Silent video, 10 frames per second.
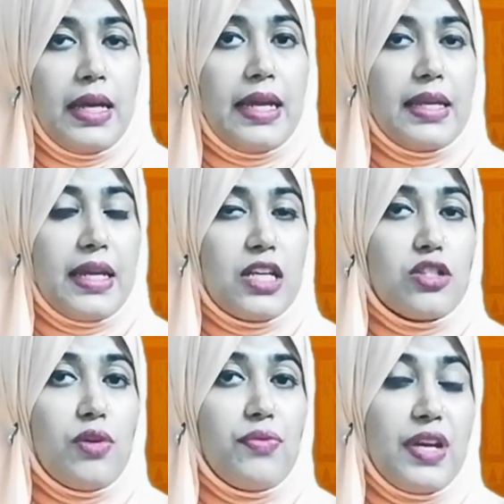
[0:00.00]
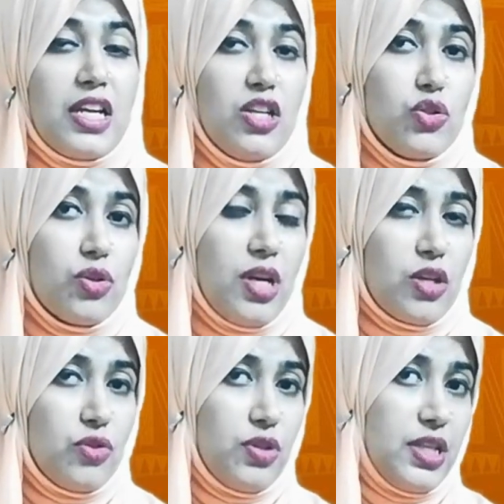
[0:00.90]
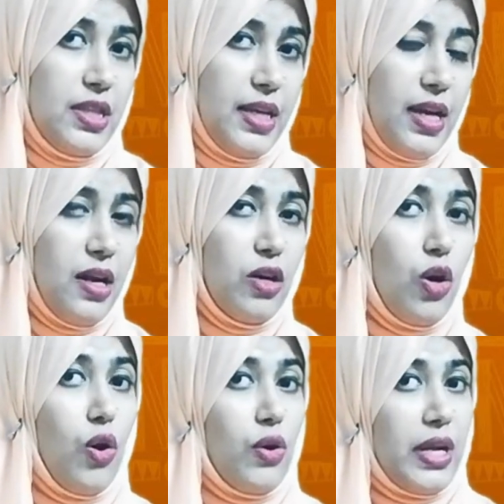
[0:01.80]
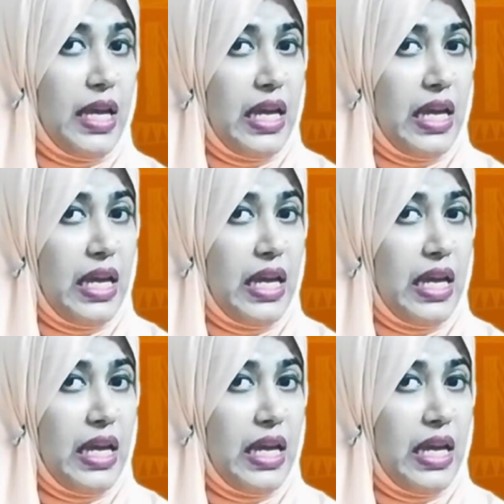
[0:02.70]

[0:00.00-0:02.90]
In case of introductory there or